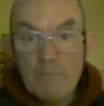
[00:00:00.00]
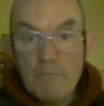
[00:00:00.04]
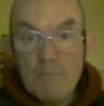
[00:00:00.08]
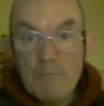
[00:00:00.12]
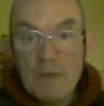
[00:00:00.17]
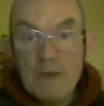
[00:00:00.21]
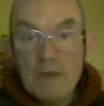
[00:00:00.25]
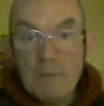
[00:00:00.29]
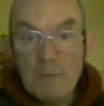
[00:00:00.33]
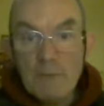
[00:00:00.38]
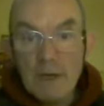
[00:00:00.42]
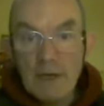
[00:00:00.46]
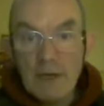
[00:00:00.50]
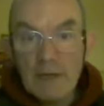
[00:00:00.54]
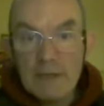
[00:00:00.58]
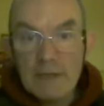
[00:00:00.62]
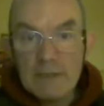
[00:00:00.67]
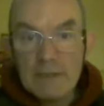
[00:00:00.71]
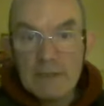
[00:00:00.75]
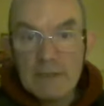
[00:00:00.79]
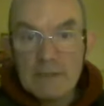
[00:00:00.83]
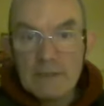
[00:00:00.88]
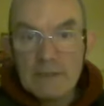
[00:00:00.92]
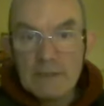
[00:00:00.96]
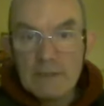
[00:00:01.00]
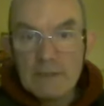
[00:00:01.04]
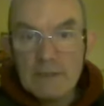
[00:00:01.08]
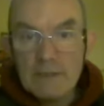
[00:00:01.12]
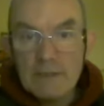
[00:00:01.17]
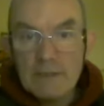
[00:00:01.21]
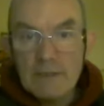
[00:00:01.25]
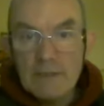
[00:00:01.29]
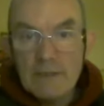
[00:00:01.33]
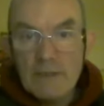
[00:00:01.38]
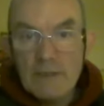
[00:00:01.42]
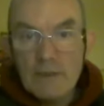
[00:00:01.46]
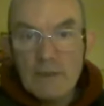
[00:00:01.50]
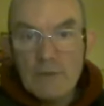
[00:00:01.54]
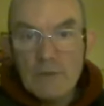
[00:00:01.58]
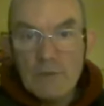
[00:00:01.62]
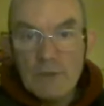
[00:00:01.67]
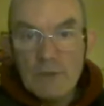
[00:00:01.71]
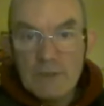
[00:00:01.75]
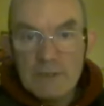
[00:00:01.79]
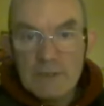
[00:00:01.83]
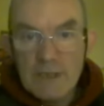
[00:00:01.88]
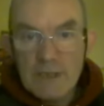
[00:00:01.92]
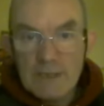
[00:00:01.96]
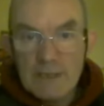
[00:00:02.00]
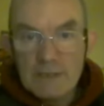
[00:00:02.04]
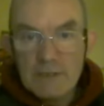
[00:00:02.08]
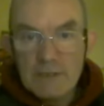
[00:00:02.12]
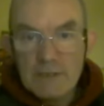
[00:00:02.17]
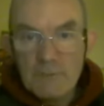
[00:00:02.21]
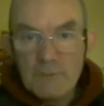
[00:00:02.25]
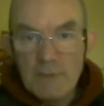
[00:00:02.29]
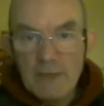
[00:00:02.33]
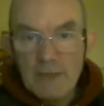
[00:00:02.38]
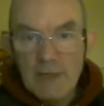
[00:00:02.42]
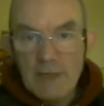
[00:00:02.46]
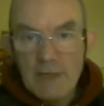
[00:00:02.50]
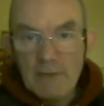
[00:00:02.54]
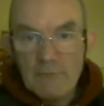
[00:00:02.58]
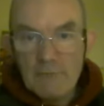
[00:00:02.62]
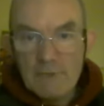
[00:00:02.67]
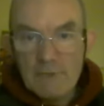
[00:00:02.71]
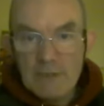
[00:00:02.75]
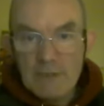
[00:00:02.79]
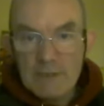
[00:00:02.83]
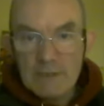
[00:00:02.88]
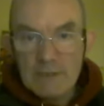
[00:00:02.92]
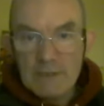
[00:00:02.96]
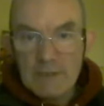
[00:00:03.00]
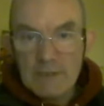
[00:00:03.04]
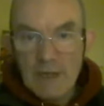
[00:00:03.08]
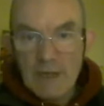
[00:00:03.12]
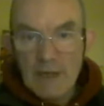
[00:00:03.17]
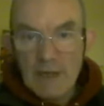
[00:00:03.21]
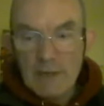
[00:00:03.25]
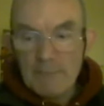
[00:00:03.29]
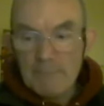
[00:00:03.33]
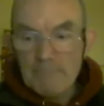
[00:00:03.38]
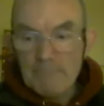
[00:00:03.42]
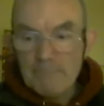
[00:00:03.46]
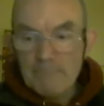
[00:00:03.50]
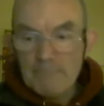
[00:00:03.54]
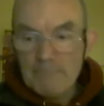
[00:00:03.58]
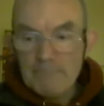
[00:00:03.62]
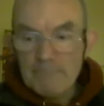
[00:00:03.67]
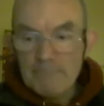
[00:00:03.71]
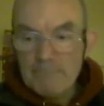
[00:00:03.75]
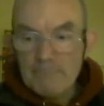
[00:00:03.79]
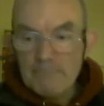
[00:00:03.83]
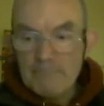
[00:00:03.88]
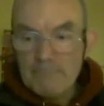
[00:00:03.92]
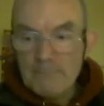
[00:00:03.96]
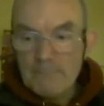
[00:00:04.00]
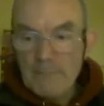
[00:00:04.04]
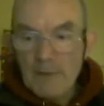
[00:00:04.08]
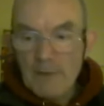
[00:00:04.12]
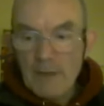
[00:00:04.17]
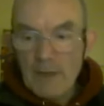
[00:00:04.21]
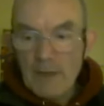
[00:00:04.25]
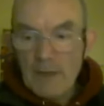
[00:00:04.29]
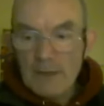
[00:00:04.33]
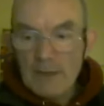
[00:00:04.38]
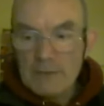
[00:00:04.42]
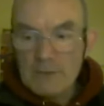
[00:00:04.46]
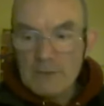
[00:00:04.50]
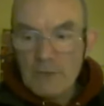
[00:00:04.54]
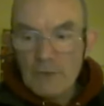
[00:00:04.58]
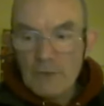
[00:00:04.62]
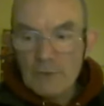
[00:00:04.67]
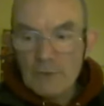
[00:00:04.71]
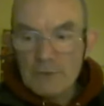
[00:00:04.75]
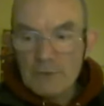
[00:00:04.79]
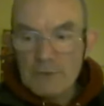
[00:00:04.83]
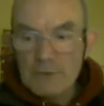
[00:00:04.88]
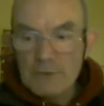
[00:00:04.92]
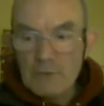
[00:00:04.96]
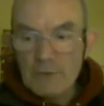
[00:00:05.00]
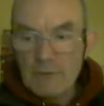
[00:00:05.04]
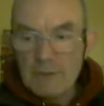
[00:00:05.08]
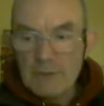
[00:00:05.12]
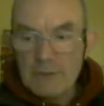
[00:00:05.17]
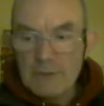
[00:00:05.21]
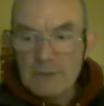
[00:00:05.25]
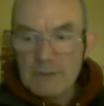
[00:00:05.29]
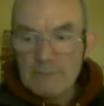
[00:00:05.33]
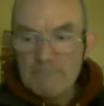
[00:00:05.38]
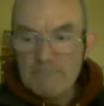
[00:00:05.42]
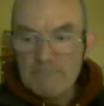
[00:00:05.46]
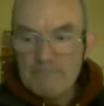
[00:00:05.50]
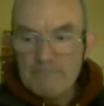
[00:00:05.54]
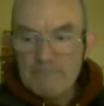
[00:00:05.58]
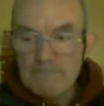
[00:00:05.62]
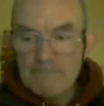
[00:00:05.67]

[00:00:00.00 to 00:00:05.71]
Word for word: minimize the testimony of this psalm as a consequence.